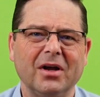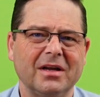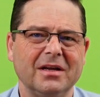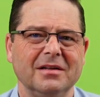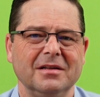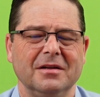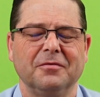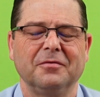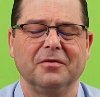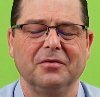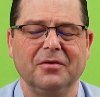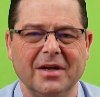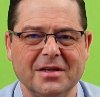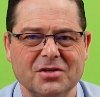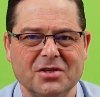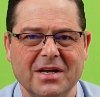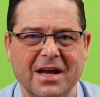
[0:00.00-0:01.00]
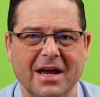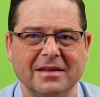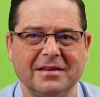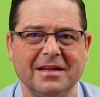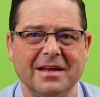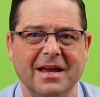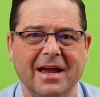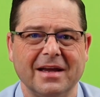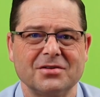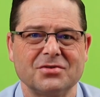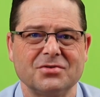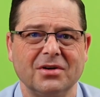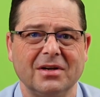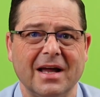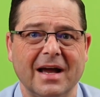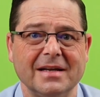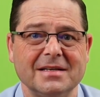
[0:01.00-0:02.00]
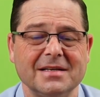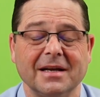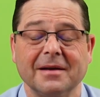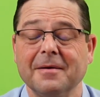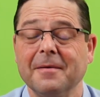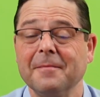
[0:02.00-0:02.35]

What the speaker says: can differentiate the extra lighting.